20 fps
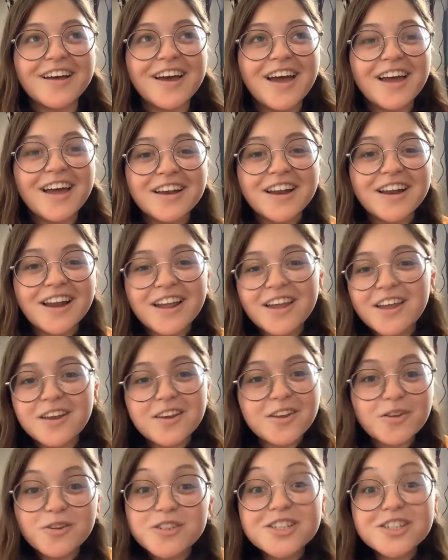And
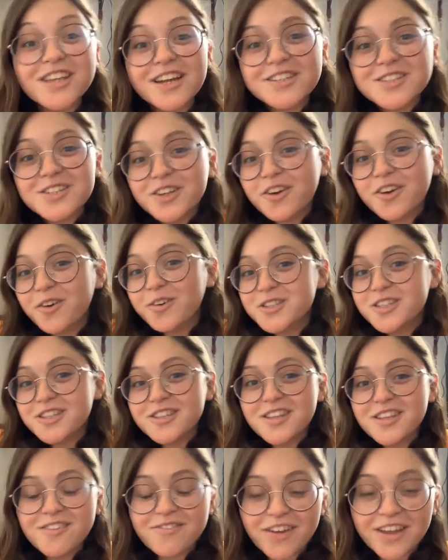you just have to go to
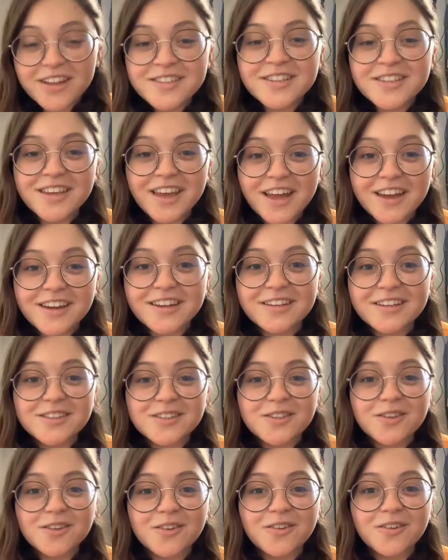the event to get it.
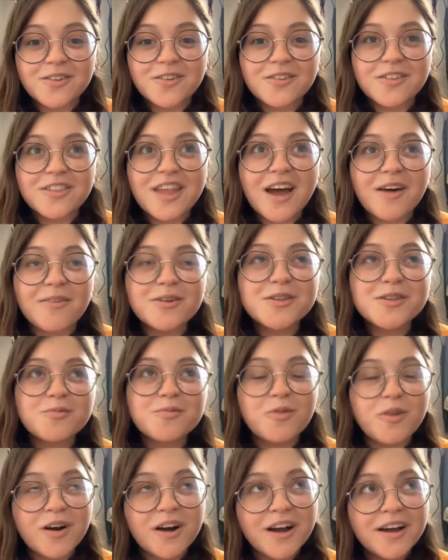So that was
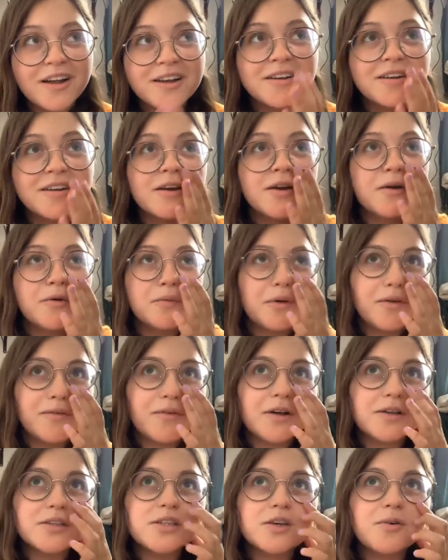one. We've
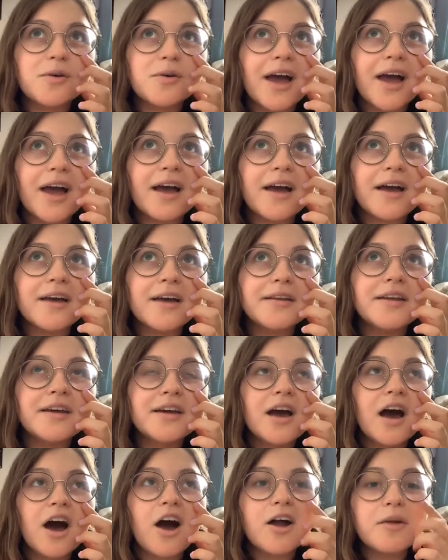also had
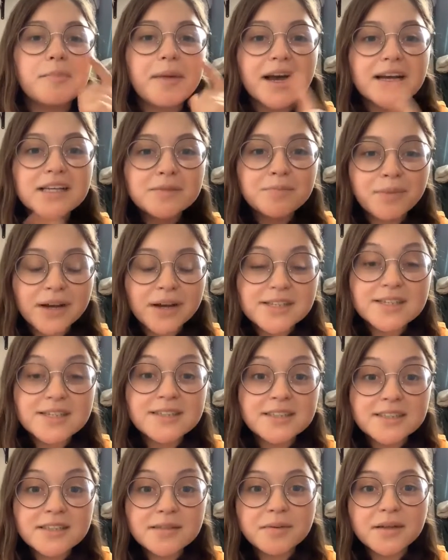our past
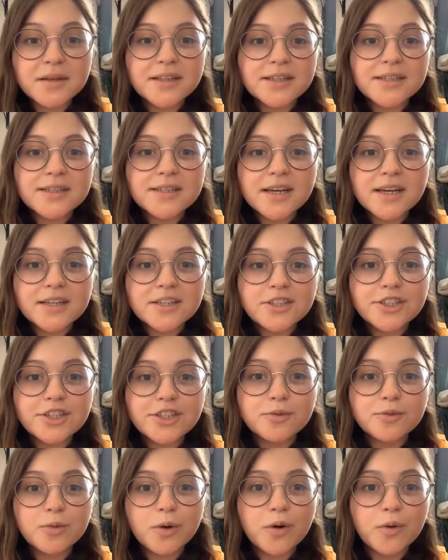president, Melinda,
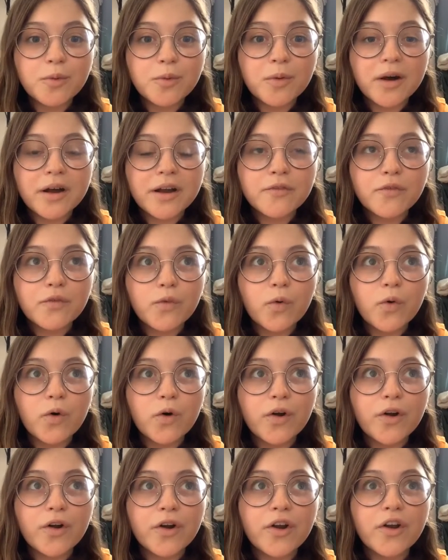she wrote one
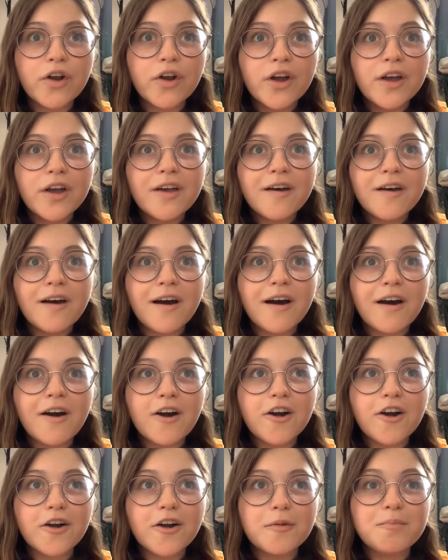for
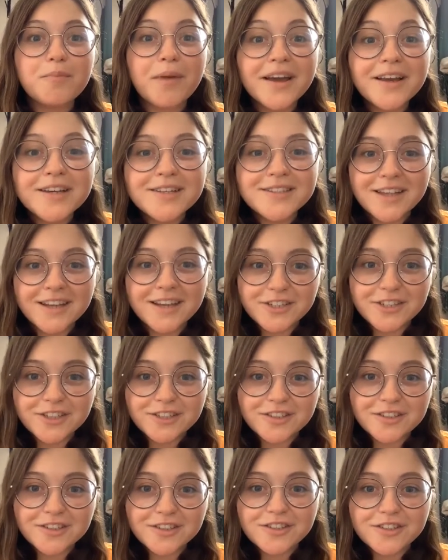our bike
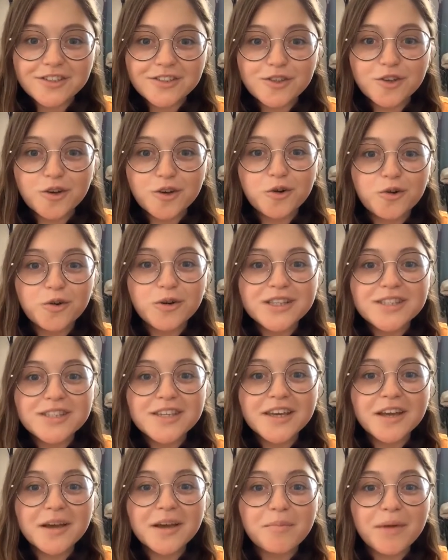stations. So it's
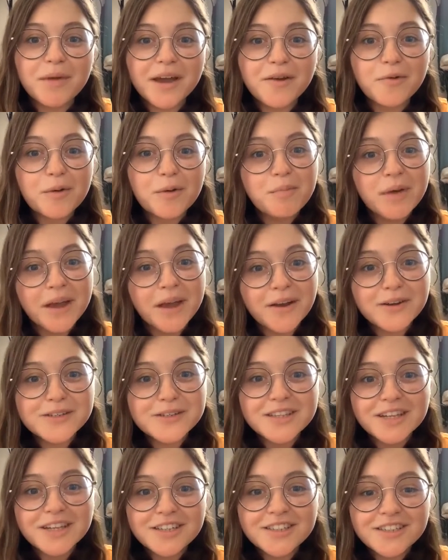like a bike repair
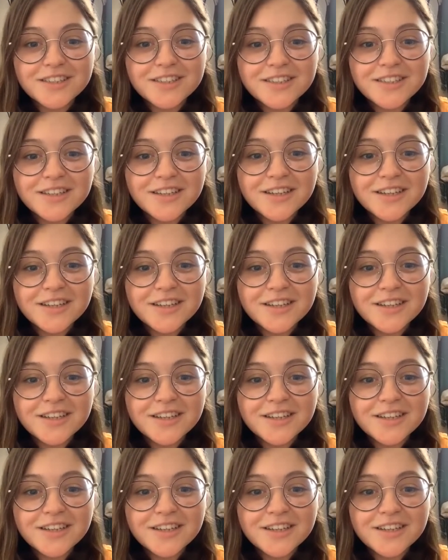station